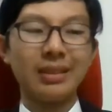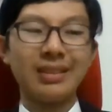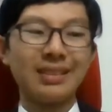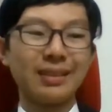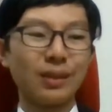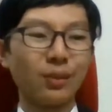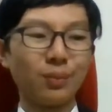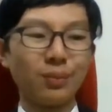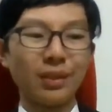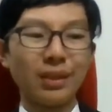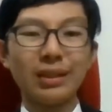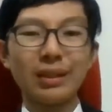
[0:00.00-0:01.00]
So
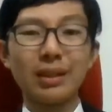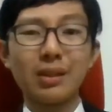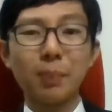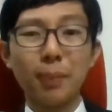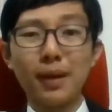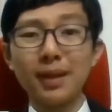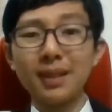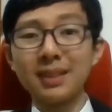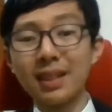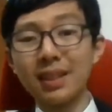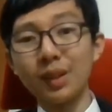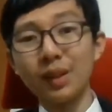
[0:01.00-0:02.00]
the part is
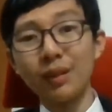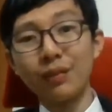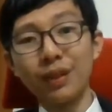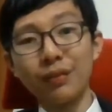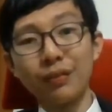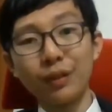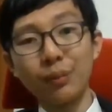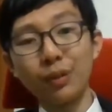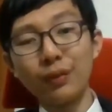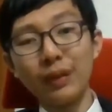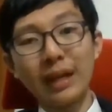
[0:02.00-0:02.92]
actually a very fun movie.